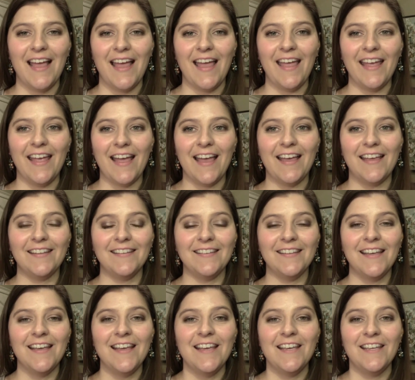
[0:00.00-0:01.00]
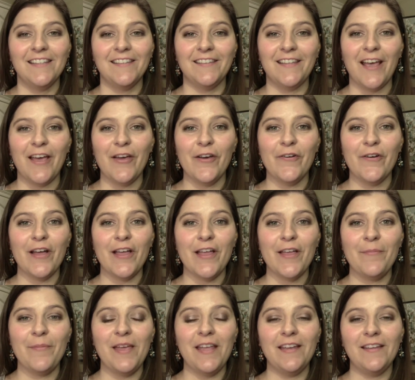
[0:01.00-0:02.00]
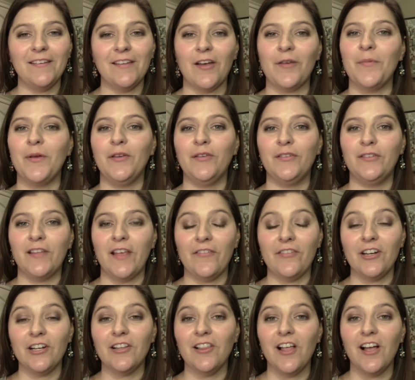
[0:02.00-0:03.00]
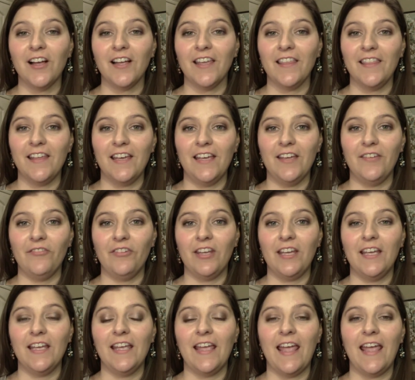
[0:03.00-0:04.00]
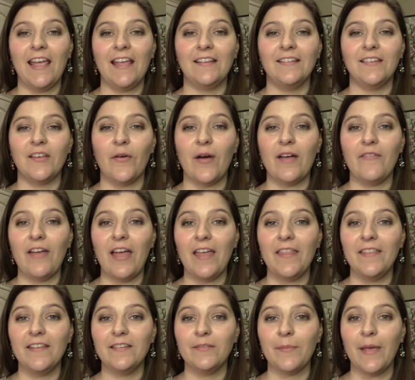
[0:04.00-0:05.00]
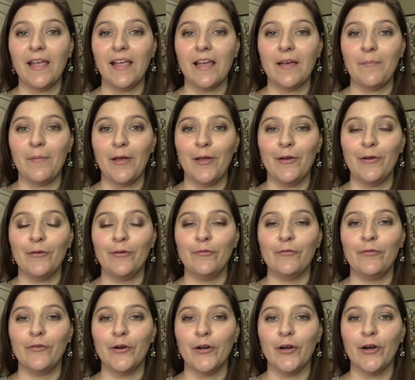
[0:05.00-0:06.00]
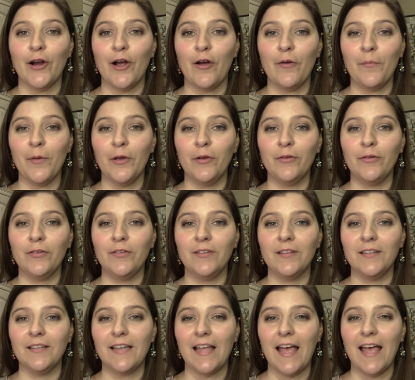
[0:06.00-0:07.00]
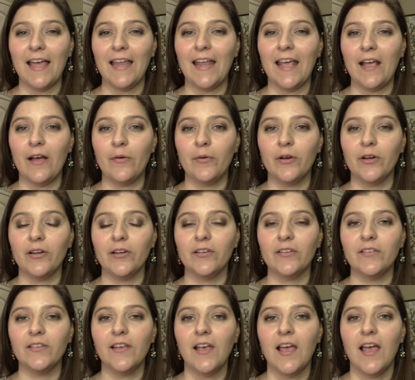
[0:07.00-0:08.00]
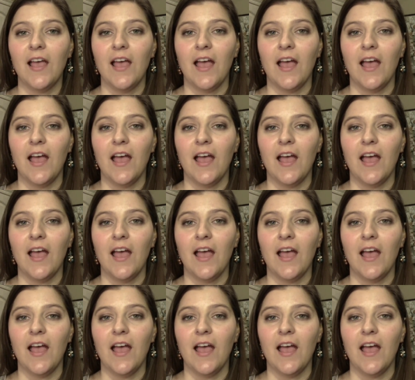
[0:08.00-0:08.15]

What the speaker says: Hey guys. So it is almost 7 o'clock in the evening, and so I've had this makeup on for almost 9 hours.